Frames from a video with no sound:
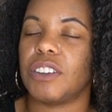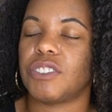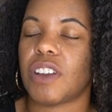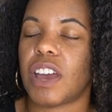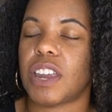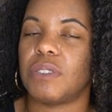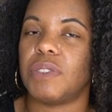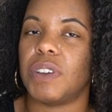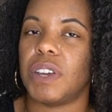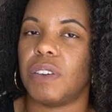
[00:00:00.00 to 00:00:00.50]

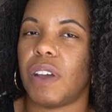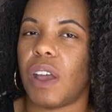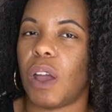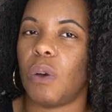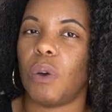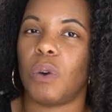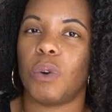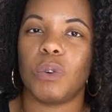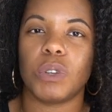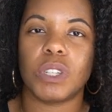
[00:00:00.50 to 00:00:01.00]
trying to figure
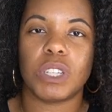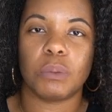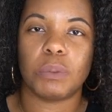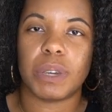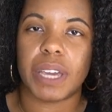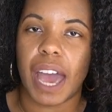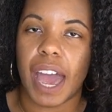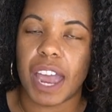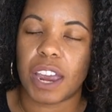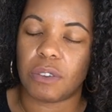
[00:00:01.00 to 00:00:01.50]
out who should
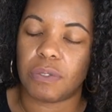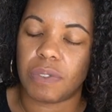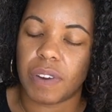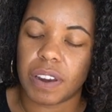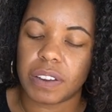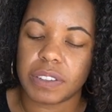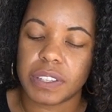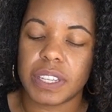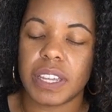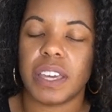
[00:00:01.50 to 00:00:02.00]
we hire
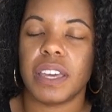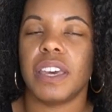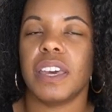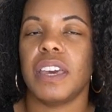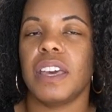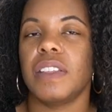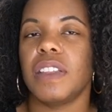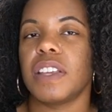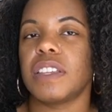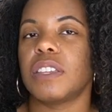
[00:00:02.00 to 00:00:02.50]
first,
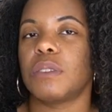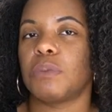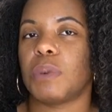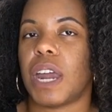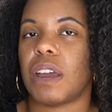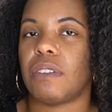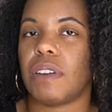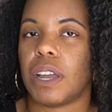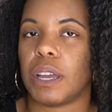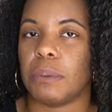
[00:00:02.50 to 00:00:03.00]
this is what
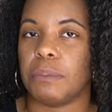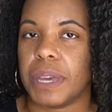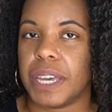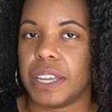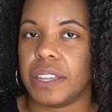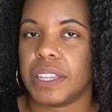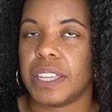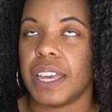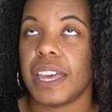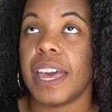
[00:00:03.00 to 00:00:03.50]
I
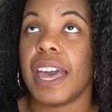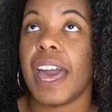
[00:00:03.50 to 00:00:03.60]
recommend.